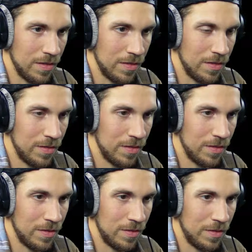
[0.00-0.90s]

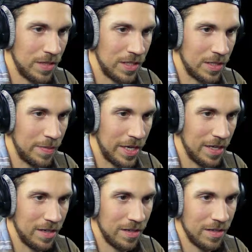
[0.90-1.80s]
Oh, this is
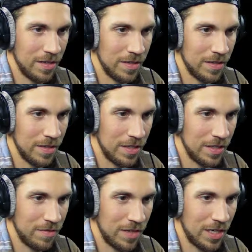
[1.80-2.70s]
bad.
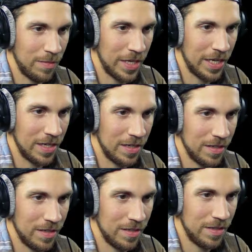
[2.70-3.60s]
This is very bad.
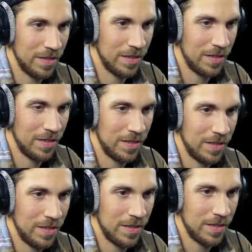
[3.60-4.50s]

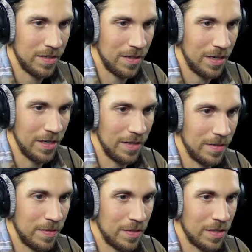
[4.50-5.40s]
Alright.
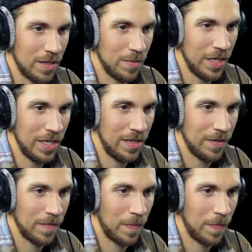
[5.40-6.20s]
Saw blade.